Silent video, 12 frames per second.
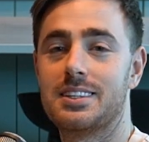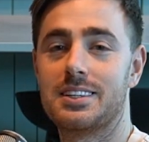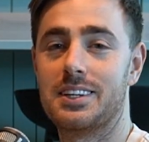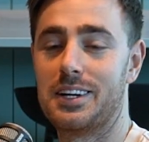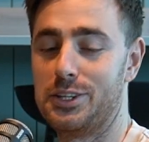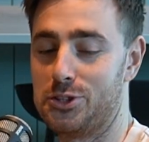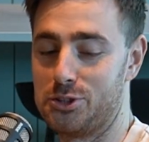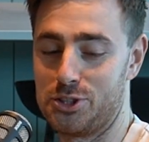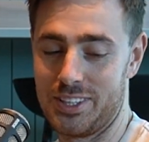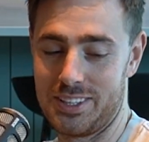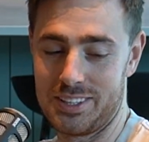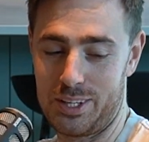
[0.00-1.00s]
No,
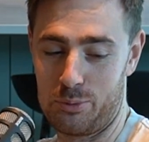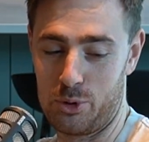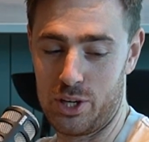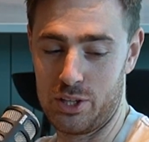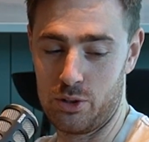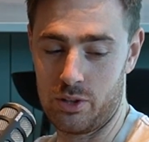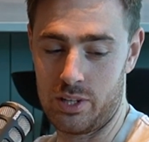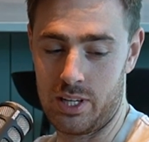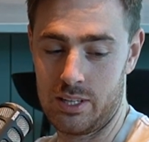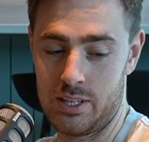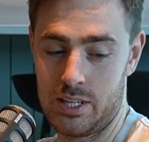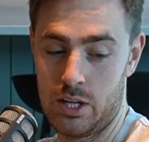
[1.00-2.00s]
interesting. I'm glad you got that.
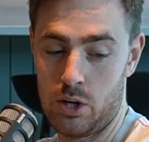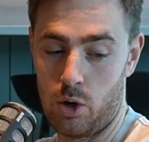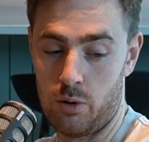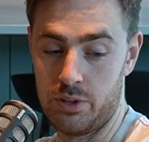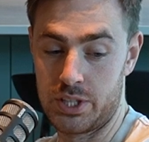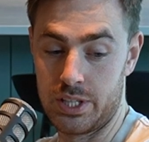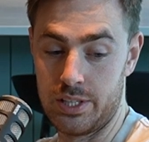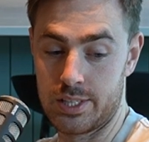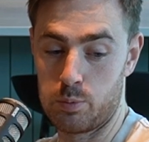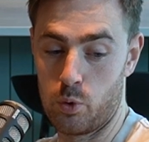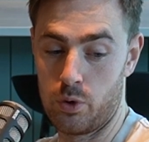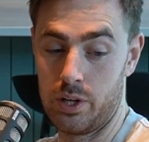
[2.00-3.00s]
Obviously,
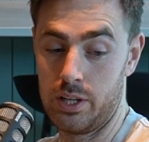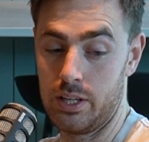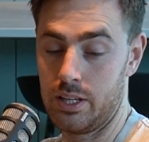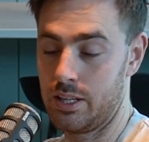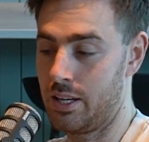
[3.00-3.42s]
this morning,